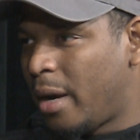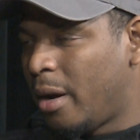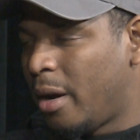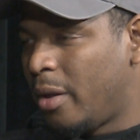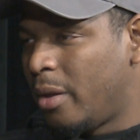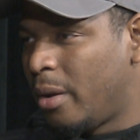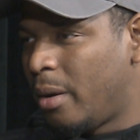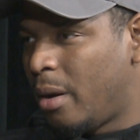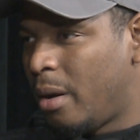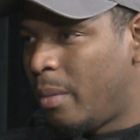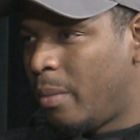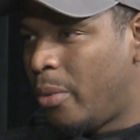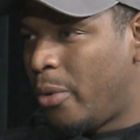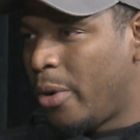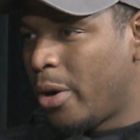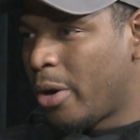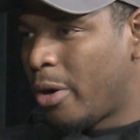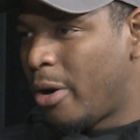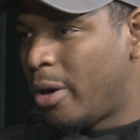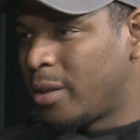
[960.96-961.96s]
of other
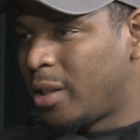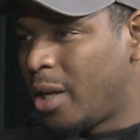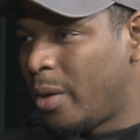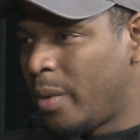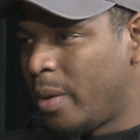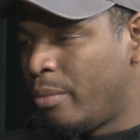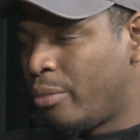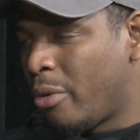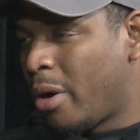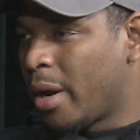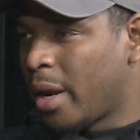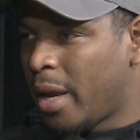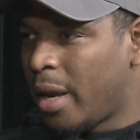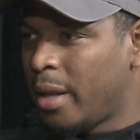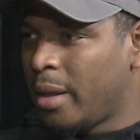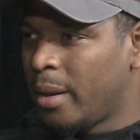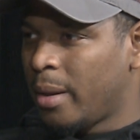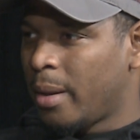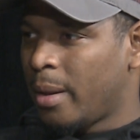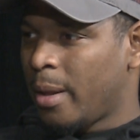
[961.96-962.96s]
point guards that we brought
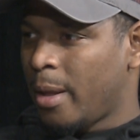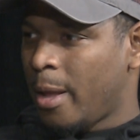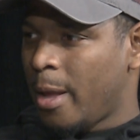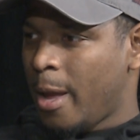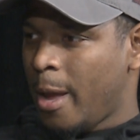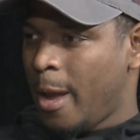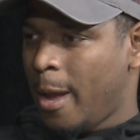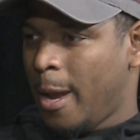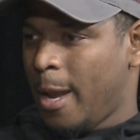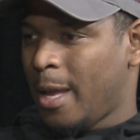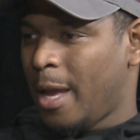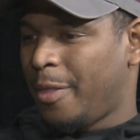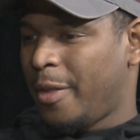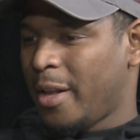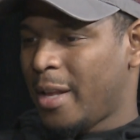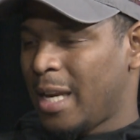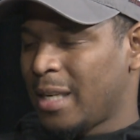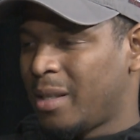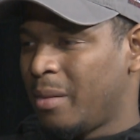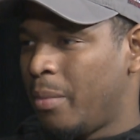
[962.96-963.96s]
in. And I
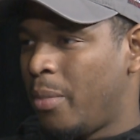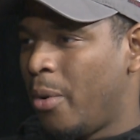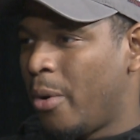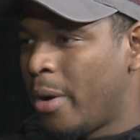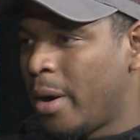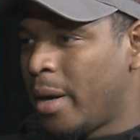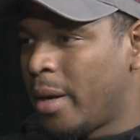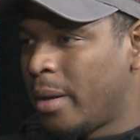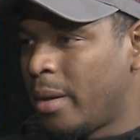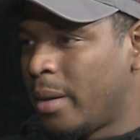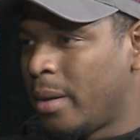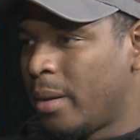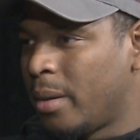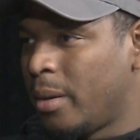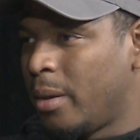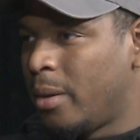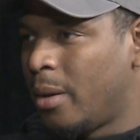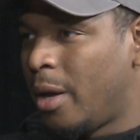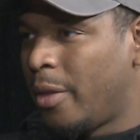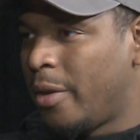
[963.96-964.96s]
think that's important.
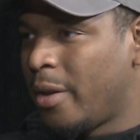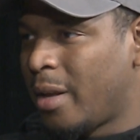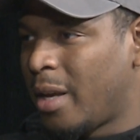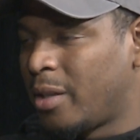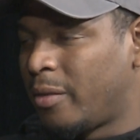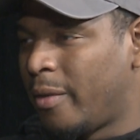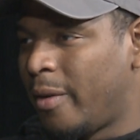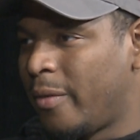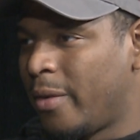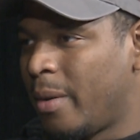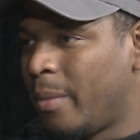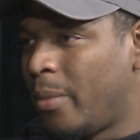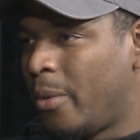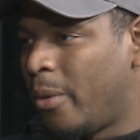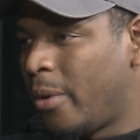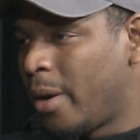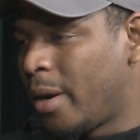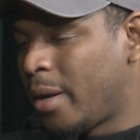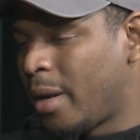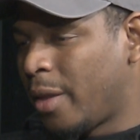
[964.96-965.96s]
I think that's very
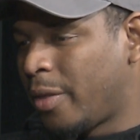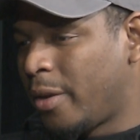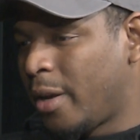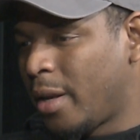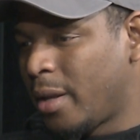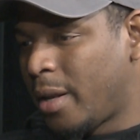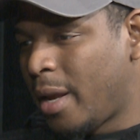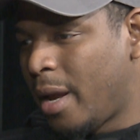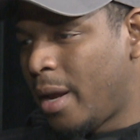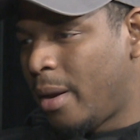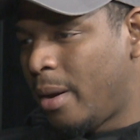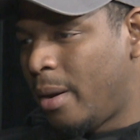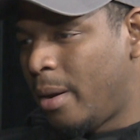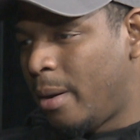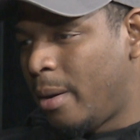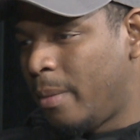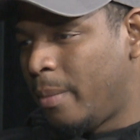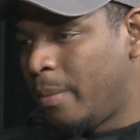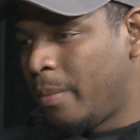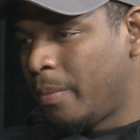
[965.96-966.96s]
important. I think that
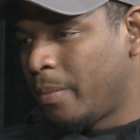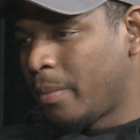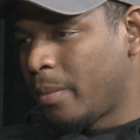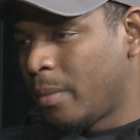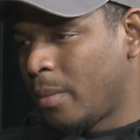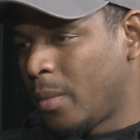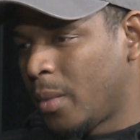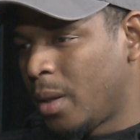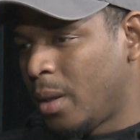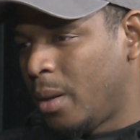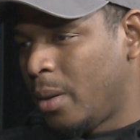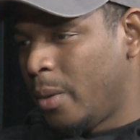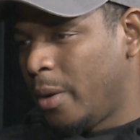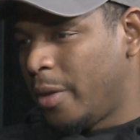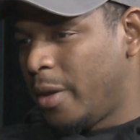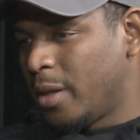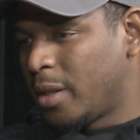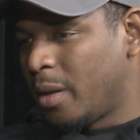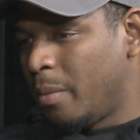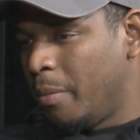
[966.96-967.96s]

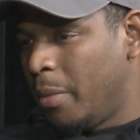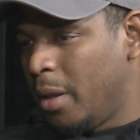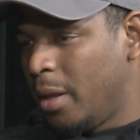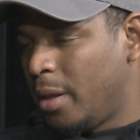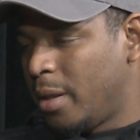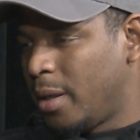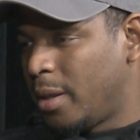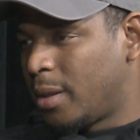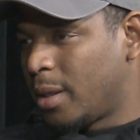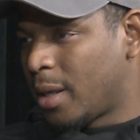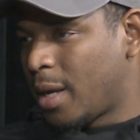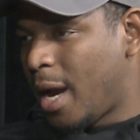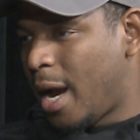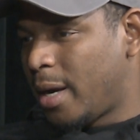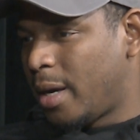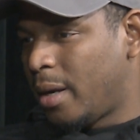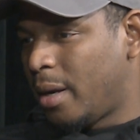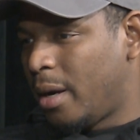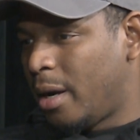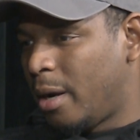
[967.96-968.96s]
with his ability to
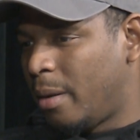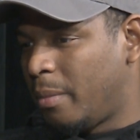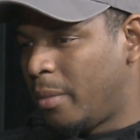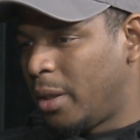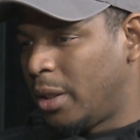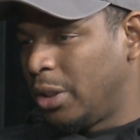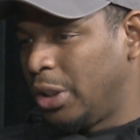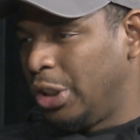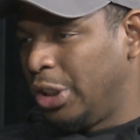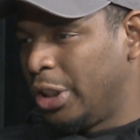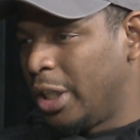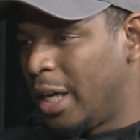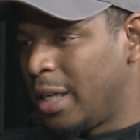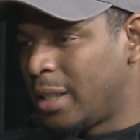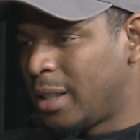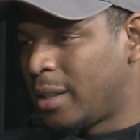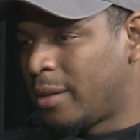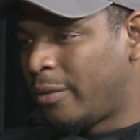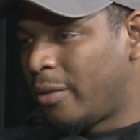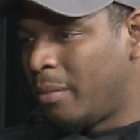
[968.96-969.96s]
kind of
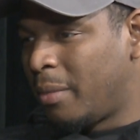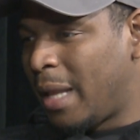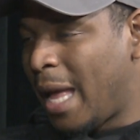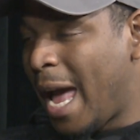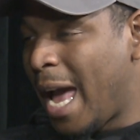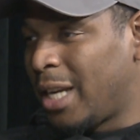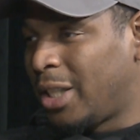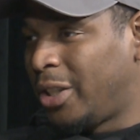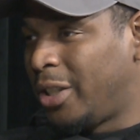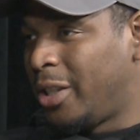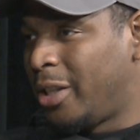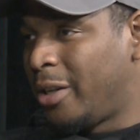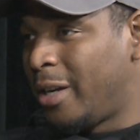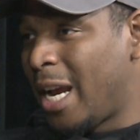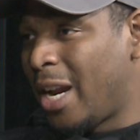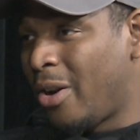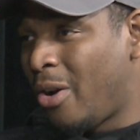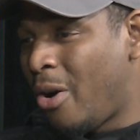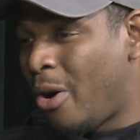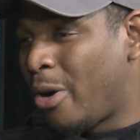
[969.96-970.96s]
adjust from last year, he
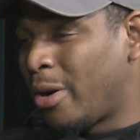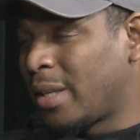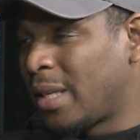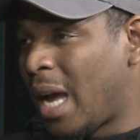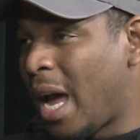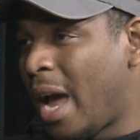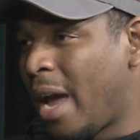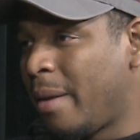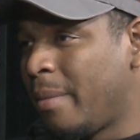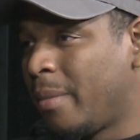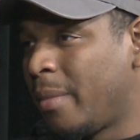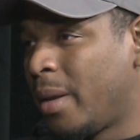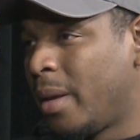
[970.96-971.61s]
had a hard time.